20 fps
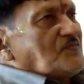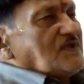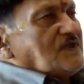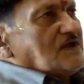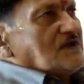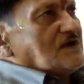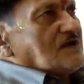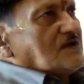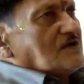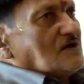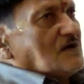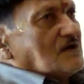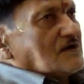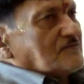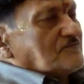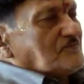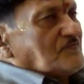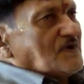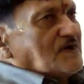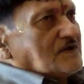P and
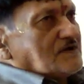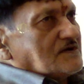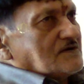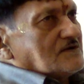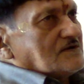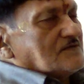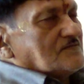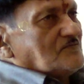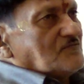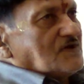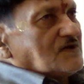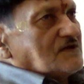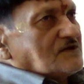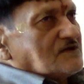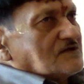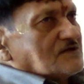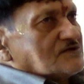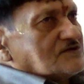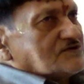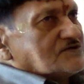R, par,
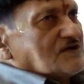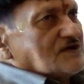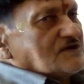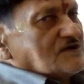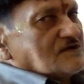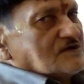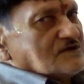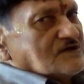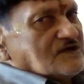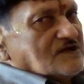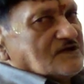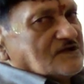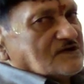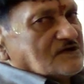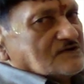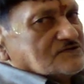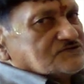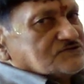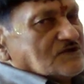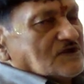bar, tar,
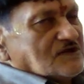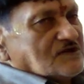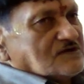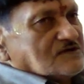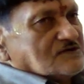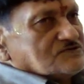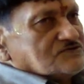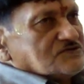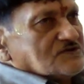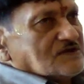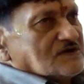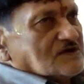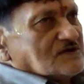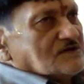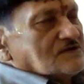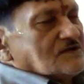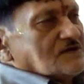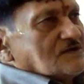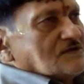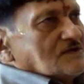dar, char, jar.
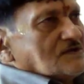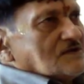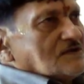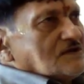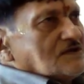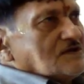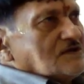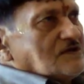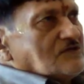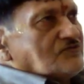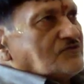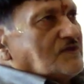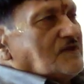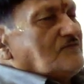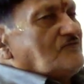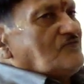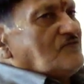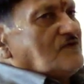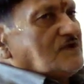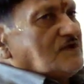In the
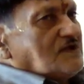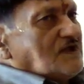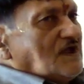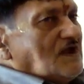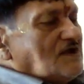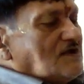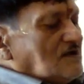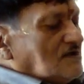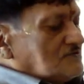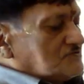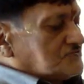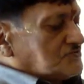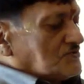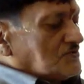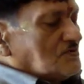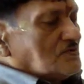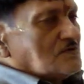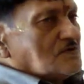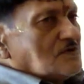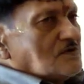same way, L
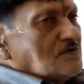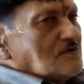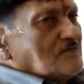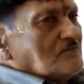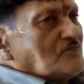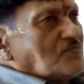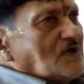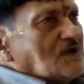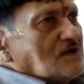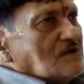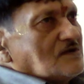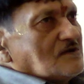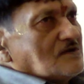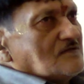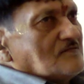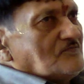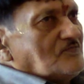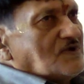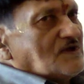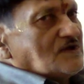also, pal,
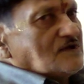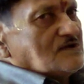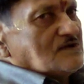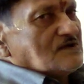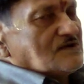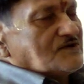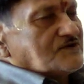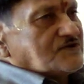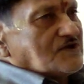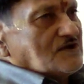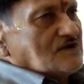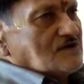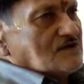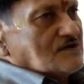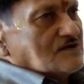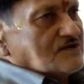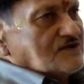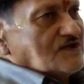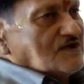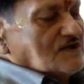bal, tal,
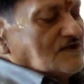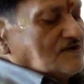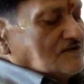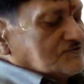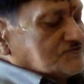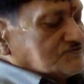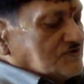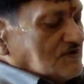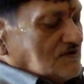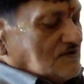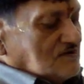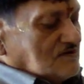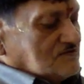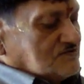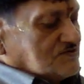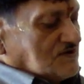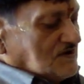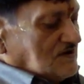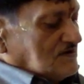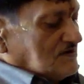dal, chal,
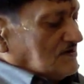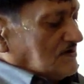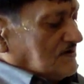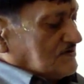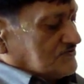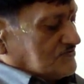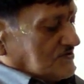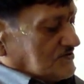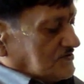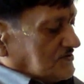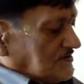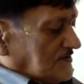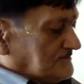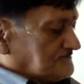jal, etc.